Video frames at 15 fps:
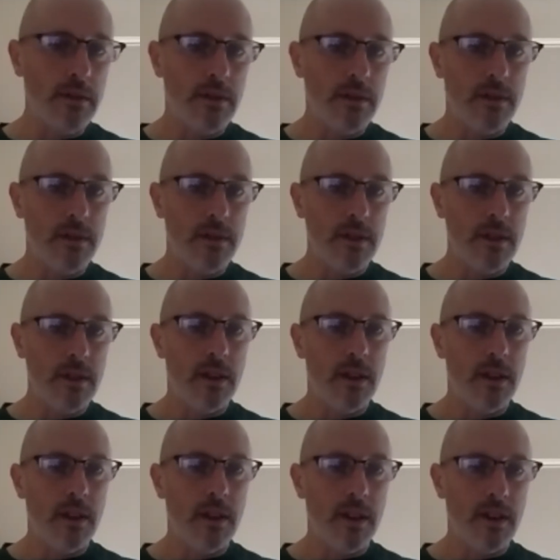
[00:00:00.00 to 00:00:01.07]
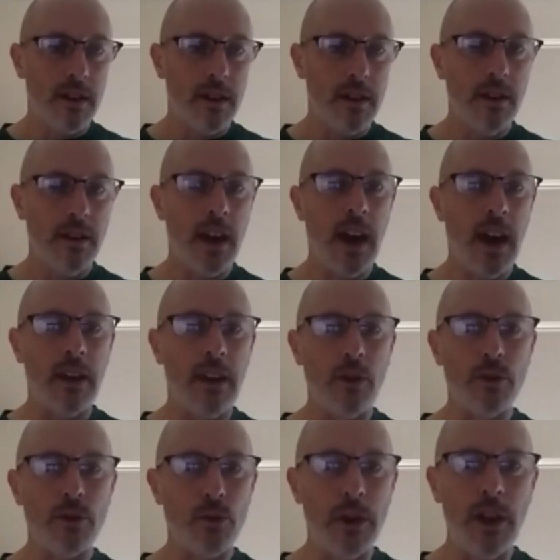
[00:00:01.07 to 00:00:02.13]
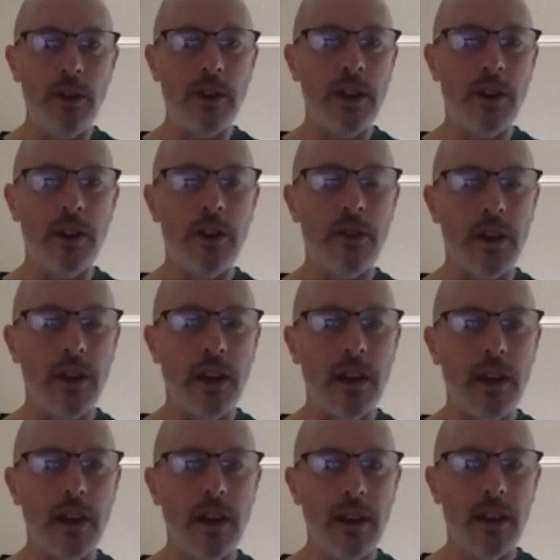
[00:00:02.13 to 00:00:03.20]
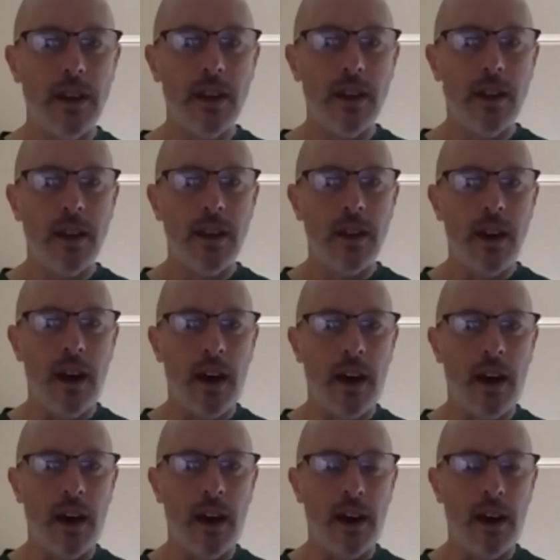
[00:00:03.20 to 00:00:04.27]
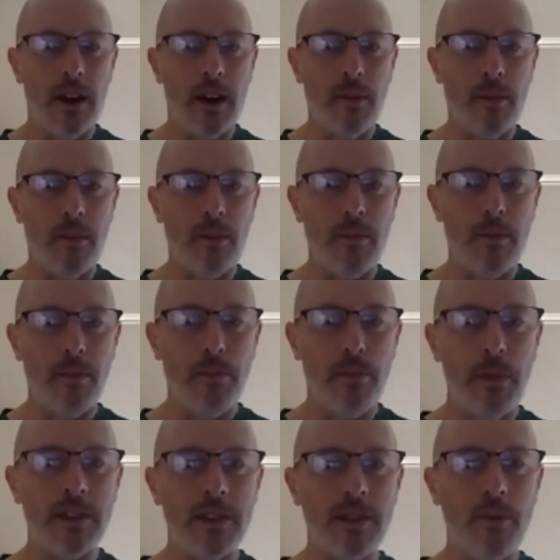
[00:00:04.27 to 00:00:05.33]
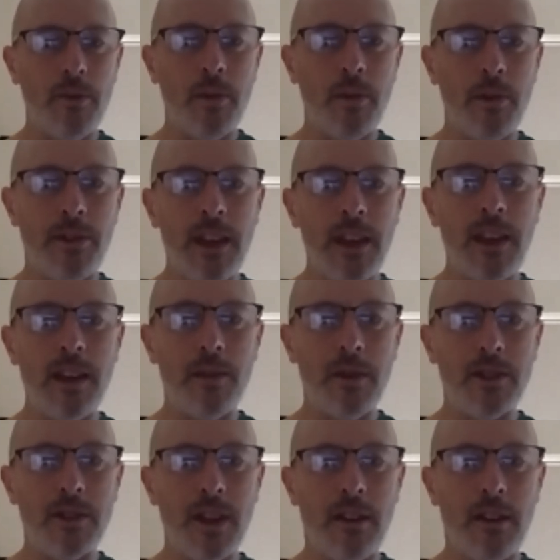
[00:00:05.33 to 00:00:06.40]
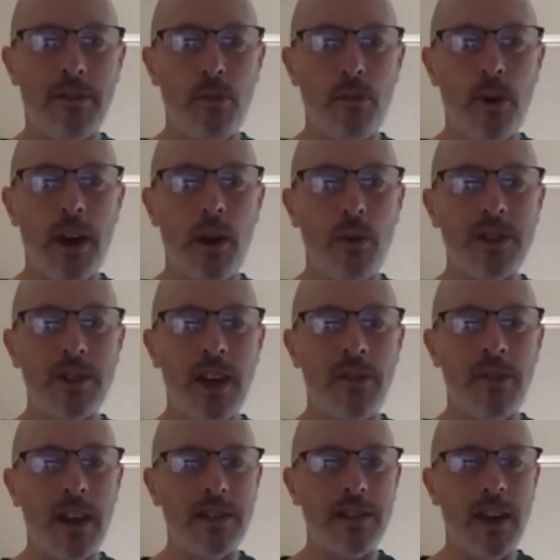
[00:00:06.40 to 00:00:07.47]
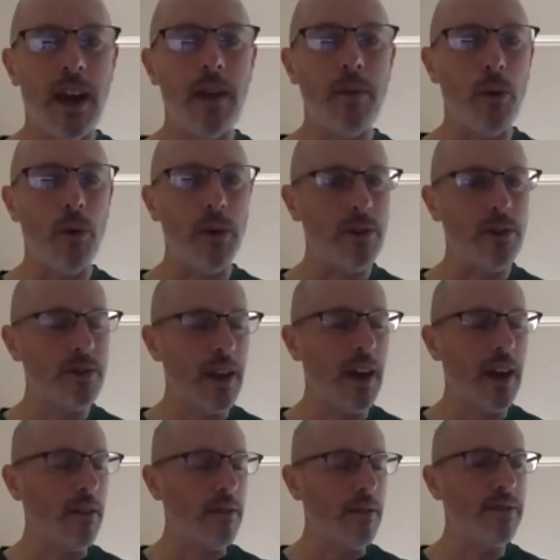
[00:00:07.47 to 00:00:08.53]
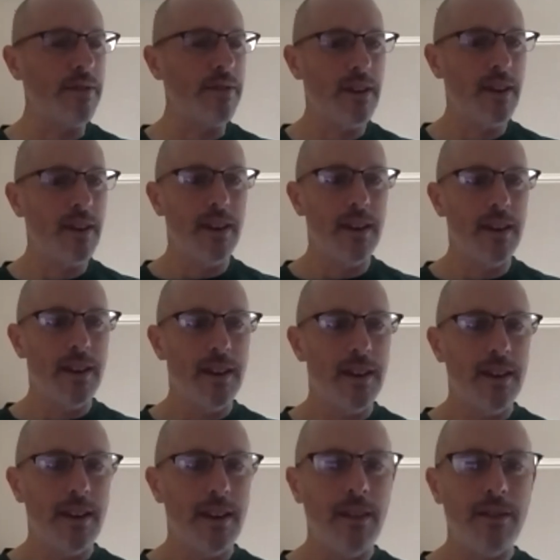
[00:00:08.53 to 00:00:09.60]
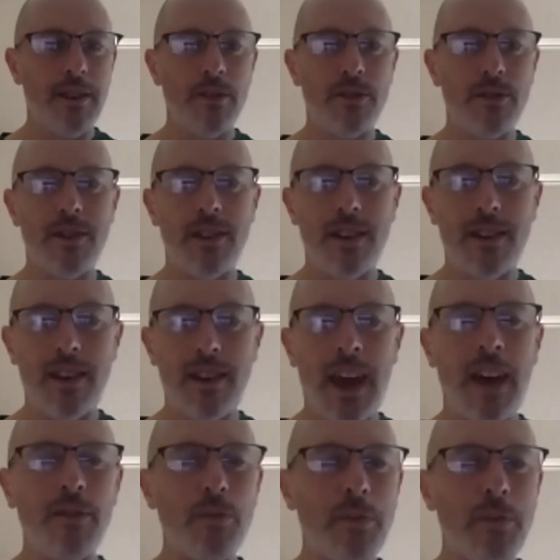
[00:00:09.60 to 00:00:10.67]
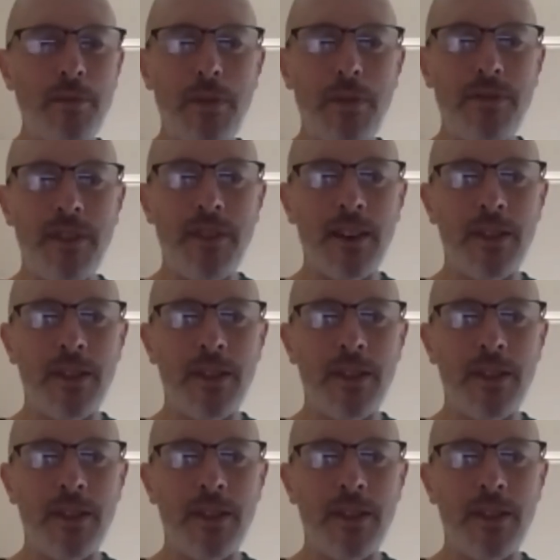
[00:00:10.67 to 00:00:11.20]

Ah. Yeah, they were really early. Um, because I remember thinking to myself, boy, I wish I had that timeout we used to have. Uh, I haven't been a big fan of the